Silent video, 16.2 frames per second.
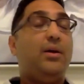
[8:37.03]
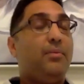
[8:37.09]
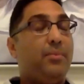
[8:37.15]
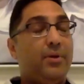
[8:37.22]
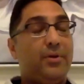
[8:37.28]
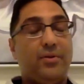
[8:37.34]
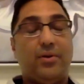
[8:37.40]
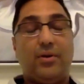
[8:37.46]

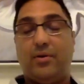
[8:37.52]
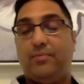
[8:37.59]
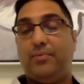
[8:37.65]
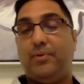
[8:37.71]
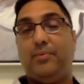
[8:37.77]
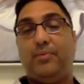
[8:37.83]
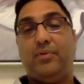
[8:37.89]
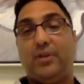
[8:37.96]
But there are
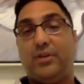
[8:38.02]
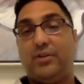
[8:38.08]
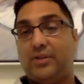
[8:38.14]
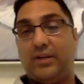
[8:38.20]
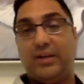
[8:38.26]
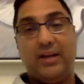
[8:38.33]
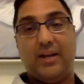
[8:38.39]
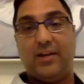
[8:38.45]
people, in
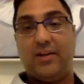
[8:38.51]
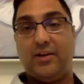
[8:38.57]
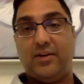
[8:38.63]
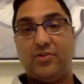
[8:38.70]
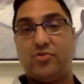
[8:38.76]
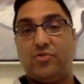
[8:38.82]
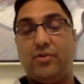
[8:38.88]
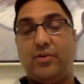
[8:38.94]
the
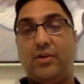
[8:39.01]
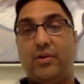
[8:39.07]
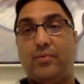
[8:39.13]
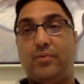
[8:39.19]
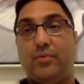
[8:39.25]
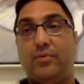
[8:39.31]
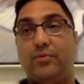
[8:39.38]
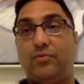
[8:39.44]
industry, that
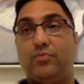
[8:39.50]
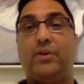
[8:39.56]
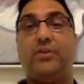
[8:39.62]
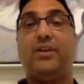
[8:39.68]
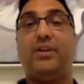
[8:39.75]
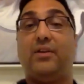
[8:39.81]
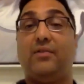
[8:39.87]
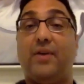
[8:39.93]
will try
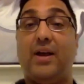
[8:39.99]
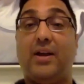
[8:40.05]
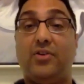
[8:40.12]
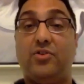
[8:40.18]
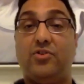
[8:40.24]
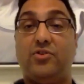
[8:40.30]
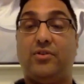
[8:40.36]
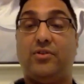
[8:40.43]
to take
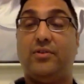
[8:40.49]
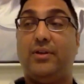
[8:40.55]
advantage